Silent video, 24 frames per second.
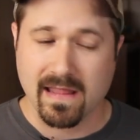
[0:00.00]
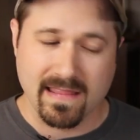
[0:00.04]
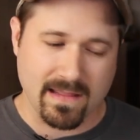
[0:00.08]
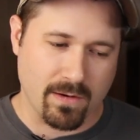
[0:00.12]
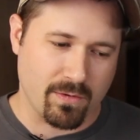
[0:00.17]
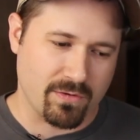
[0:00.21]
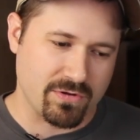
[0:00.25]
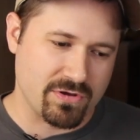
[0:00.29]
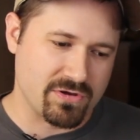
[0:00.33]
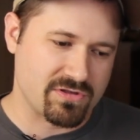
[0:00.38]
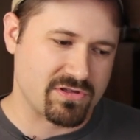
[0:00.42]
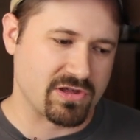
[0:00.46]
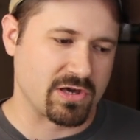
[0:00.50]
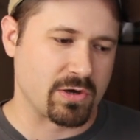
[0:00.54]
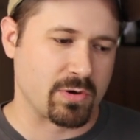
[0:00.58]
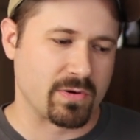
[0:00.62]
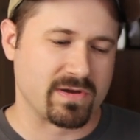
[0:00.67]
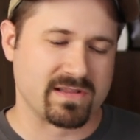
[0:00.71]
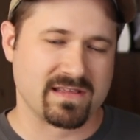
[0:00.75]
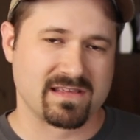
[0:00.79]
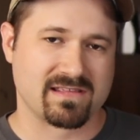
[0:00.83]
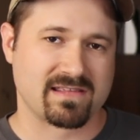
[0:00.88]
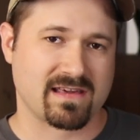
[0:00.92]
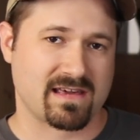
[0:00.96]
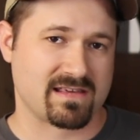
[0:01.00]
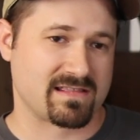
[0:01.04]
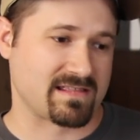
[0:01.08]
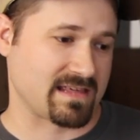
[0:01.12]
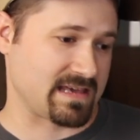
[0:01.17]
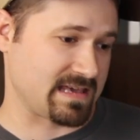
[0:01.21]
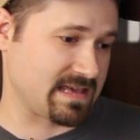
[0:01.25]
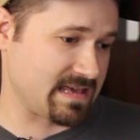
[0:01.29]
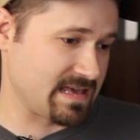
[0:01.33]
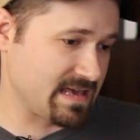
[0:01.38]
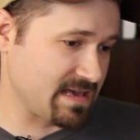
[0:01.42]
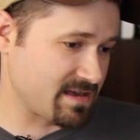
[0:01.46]
Now we're used to going to sites
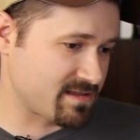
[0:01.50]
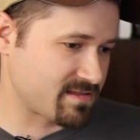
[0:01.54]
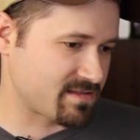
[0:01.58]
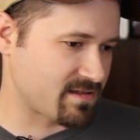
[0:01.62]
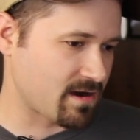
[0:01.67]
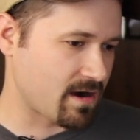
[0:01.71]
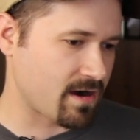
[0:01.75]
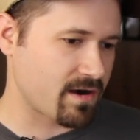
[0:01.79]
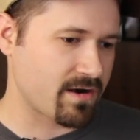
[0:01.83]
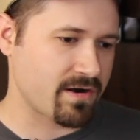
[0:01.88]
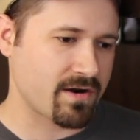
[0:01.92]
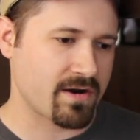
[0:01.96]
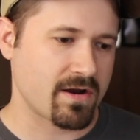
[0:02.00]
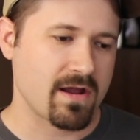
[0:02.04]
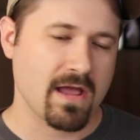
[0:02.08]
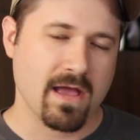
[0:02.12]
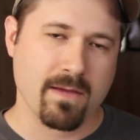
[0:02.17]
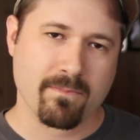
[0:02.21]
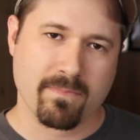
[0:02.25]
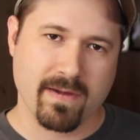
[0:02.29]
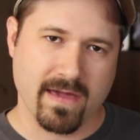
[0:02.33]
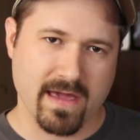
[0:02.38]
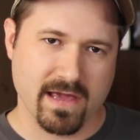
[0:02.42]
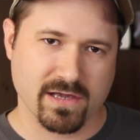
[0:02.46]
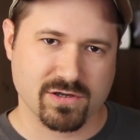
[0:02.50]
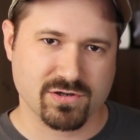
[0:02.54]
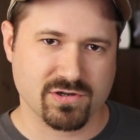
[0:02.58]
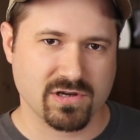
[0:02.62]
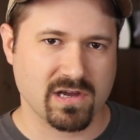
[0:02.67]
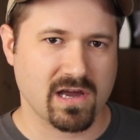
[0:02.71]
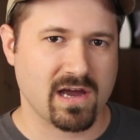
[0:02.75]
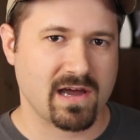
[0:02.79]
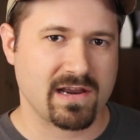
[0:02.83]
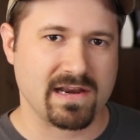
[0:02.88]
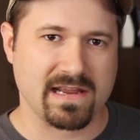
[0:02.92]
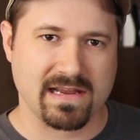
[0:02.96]
like Kickstarter,
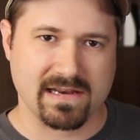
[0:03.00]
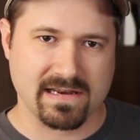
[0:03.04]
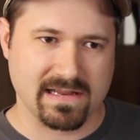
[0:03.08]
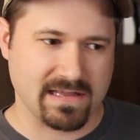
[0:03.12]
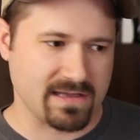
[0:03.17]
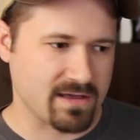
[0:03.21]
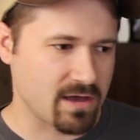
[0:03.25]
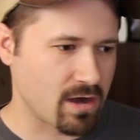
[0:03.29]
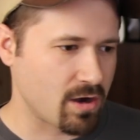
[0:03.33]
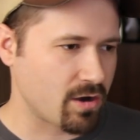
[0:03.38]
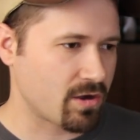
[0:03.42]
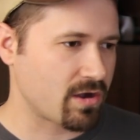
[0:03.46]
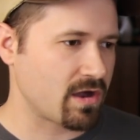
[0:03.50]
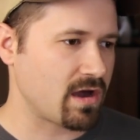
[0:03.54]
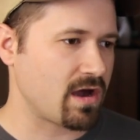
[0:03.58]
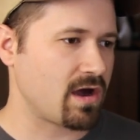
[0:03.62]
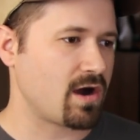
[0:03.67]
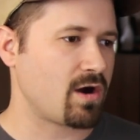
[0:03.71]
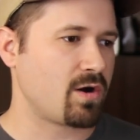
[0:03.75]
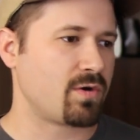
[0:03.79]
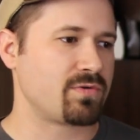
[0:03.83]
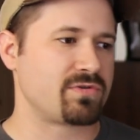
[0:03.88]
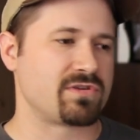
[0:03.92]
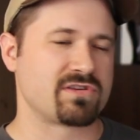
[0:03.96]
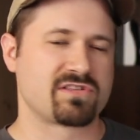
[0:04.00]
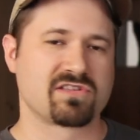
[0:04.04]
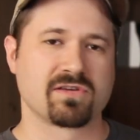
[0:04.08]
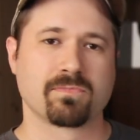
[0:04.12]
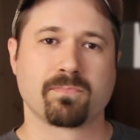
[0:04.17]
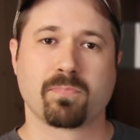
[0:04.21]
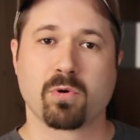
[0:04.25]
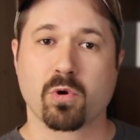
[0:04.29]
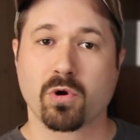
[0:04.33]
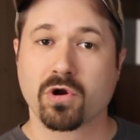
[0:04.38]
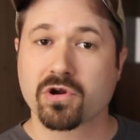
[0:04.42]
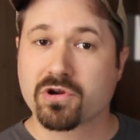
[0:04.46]
Patreon, Indiegogo to
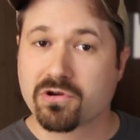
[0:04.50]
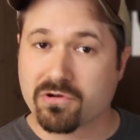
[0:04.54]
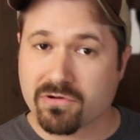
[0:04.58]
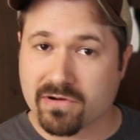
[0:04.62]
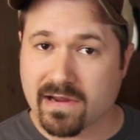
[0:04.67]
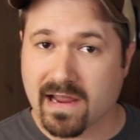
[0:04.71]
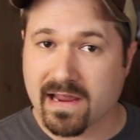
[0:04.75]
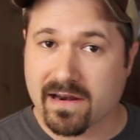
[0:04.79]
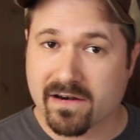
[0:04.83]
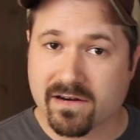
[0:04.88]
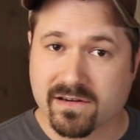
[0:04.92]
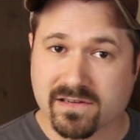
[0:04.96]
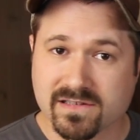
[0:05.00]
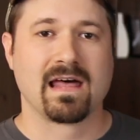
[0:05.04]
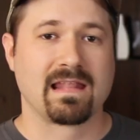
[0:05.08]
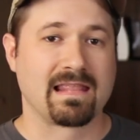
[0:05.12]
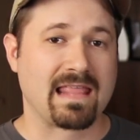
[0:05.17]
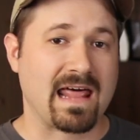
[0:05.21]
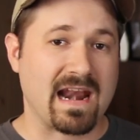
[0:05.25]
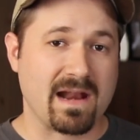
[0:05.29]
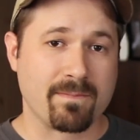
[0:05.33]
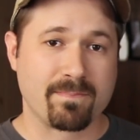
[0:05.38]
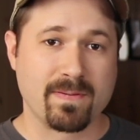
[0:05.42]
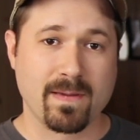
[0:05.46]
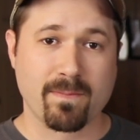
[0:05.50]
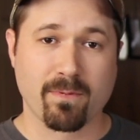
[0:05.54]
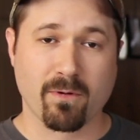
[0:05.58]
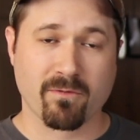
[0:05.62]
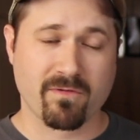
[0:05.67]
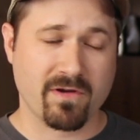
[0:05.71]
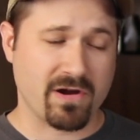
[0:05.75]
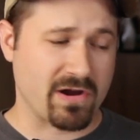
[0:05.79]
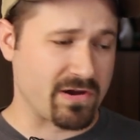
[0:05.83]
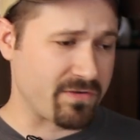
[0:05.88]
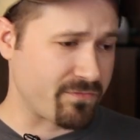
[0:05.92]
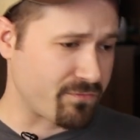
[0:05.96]
support creators. And a lot of people
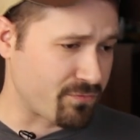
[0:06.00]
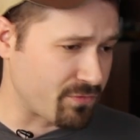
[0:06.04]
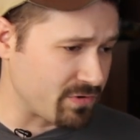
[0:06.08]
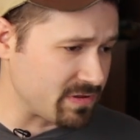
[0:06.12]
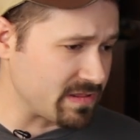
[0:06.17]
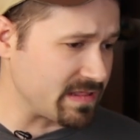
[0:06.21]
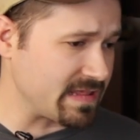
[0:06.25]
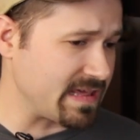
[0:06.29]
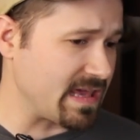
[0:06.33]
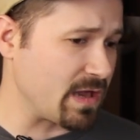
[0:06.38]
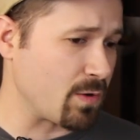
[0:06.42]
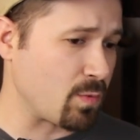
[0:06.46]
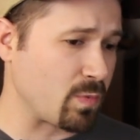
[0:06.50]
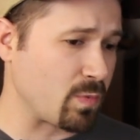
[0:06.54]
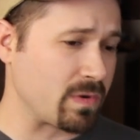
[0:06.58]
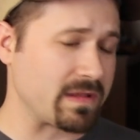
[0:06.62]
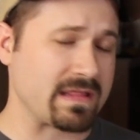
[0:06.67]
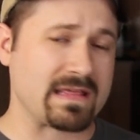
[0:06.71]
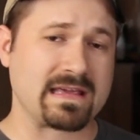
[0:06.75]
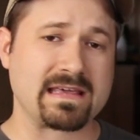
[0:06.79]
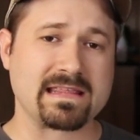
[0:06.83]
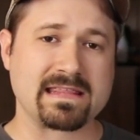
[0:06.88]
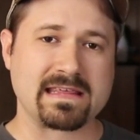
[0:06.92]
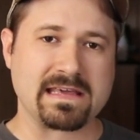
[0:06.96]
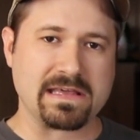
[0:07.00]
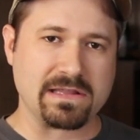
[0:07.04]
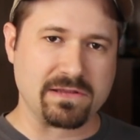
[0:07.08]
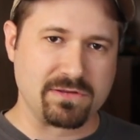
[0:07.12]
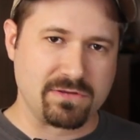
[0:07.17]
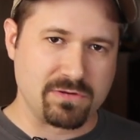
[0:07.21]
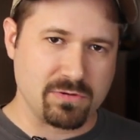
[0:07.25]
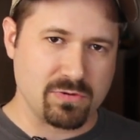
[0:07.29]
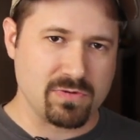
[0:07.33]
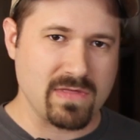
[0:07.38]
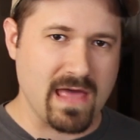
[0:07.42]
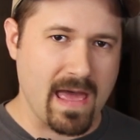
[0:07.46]
very freely and willingly
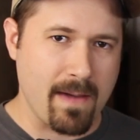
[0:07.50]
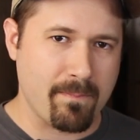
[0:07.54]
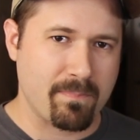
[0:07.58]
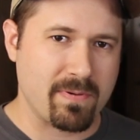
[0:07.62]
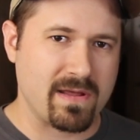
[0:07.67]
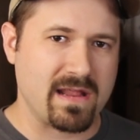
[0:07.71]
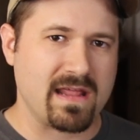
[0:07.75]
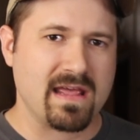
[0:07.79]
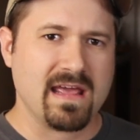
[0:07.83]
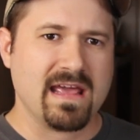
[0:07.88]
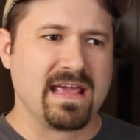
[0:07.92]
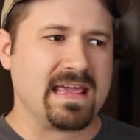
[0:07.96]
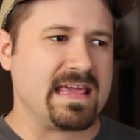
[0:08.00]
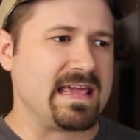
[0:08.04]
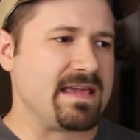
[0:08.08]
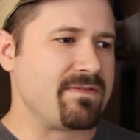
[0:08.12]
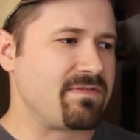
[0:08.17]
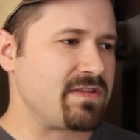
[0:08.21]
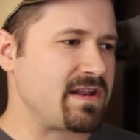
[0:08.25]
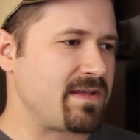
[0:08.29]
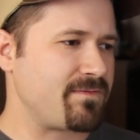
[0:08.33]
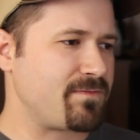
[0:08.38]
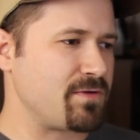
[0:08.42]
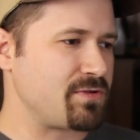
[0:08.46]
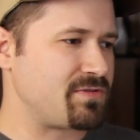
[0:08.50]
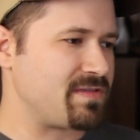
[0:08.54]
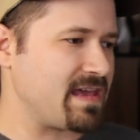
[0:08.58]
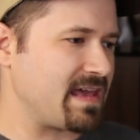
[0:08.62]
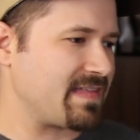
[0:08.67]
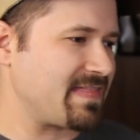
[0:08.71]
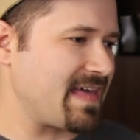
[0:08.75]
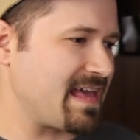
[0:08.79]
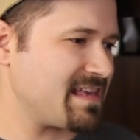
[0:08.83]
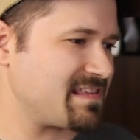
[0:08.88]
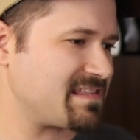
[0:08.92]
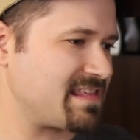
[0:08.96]
do that, but even if you take
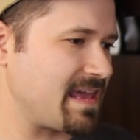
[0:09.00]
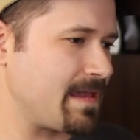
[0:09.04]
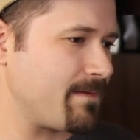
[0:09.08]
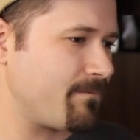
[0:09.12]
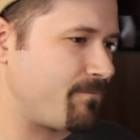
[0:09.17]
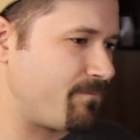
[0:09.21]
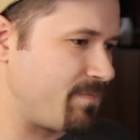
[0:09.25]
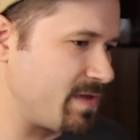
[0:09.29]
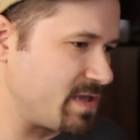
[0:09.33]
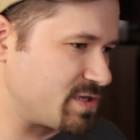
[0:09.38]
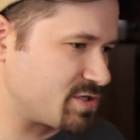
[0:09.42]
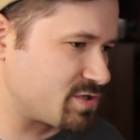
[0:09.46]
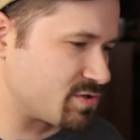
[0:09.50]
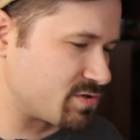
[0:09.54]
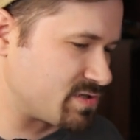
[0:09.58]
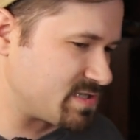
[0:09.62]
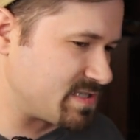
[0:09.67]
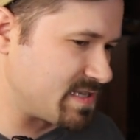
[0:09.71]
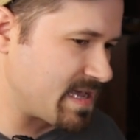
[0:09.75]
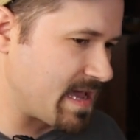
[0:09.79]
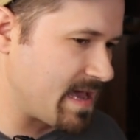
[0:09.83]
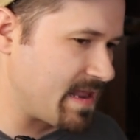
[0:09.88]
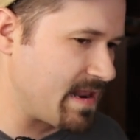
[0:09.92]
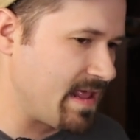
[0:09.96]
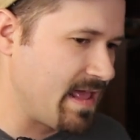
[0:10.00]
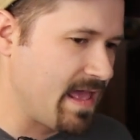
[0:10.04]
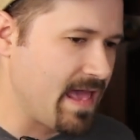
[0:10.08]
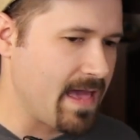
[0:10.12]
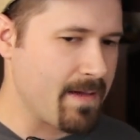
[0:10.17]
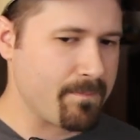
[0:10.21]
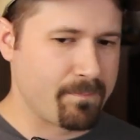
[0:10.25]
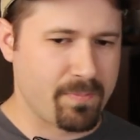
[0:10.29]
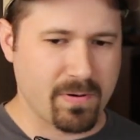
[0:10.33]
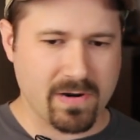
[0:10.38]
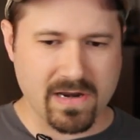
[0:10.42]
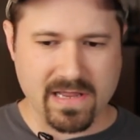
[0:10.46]
that same feature set
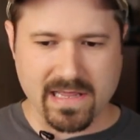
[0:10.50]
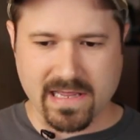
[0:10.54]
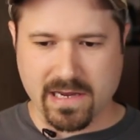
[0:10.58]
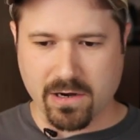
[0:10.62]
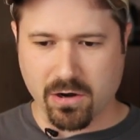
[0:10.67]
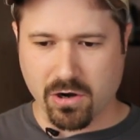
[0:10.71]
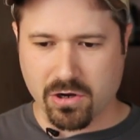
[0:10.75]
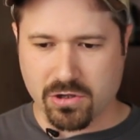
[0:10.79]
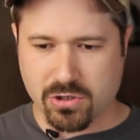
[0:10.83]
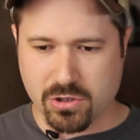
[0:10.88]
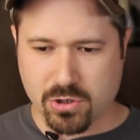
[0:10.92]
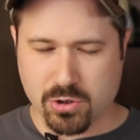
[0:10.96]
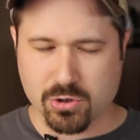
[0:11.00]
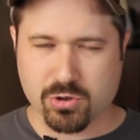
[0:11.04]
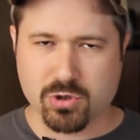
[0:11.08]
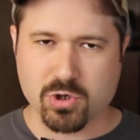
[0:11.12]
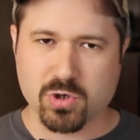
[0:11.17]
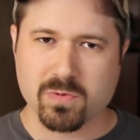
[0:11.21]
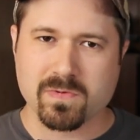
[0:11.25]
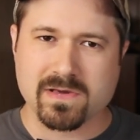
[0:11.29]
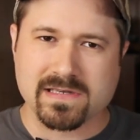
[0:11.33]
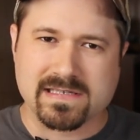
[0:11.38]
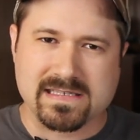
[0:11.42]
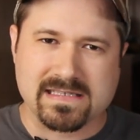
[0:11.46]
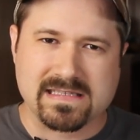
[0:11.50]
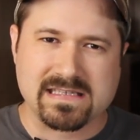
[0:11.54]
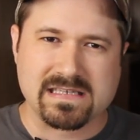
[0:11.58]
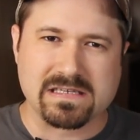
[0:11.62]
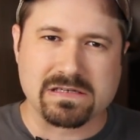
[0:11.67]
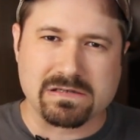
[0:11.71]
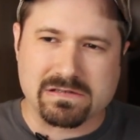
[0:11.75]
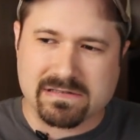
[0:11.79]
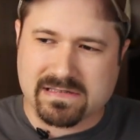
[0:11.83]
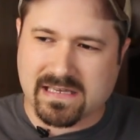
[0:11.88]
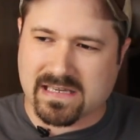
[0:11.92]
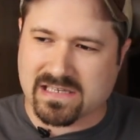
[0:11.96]
and put it here on YouTube, it
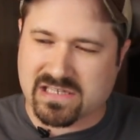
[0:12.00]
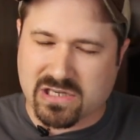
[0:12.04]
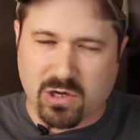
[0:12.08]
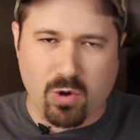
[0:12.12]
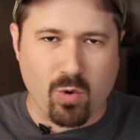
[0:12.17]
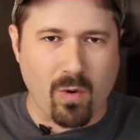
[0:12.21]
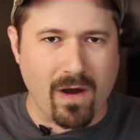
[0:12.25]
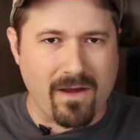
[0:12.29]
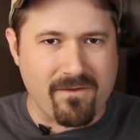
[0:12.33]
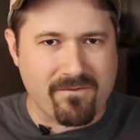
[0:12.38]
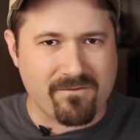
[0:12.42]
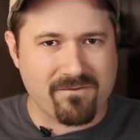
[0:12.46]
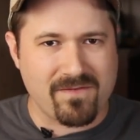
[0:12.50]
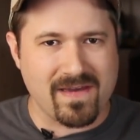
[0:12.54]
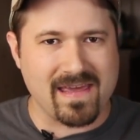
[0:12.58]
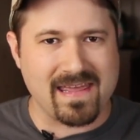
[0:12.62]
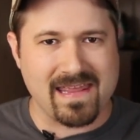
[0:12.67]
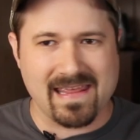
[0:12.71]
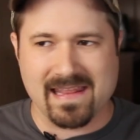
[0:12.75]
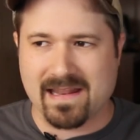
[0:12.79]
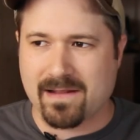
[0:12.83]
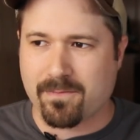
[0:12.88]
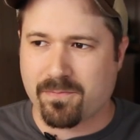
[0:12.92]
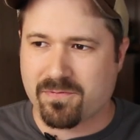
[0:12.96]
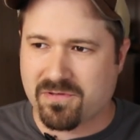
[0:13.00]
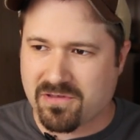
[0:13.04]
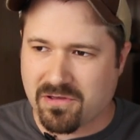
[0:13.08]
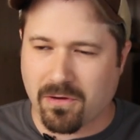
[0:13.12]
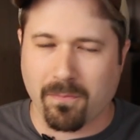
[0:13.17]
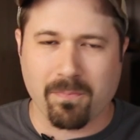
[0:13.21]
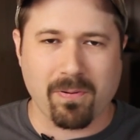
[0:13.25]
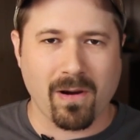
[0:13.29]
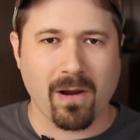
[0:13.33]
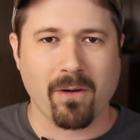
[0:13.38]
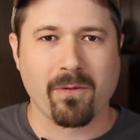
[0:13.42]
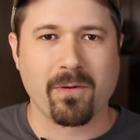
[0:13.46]
still doesn't quite fit and it still
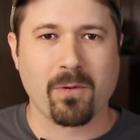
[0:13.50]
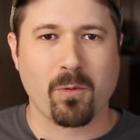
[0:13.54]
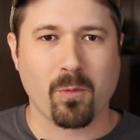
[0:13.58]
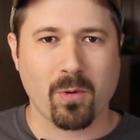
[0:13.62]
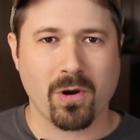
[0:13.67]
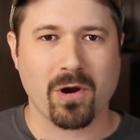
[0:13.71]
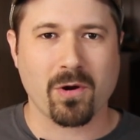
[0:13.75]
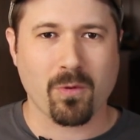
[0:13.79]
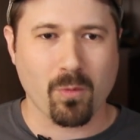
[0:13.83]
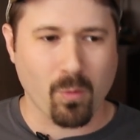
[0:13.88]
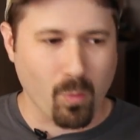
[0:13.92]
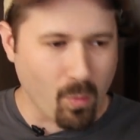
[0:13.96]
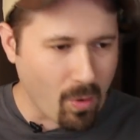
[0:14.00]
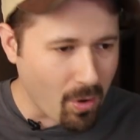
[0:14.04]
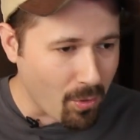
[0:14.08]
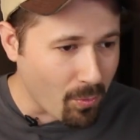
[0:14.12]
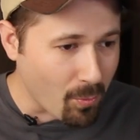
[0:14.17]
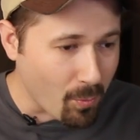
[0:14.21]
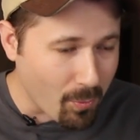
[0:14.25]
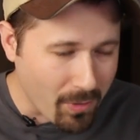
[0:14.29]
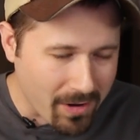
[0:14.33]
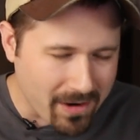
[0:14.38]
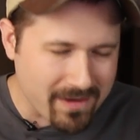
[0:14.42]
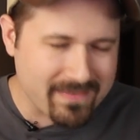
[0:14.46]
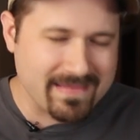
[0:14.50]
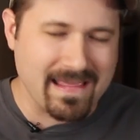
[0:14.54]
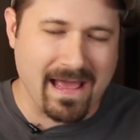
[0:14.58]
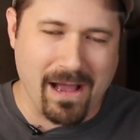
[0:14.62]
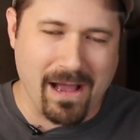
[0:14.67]
probably won't won't work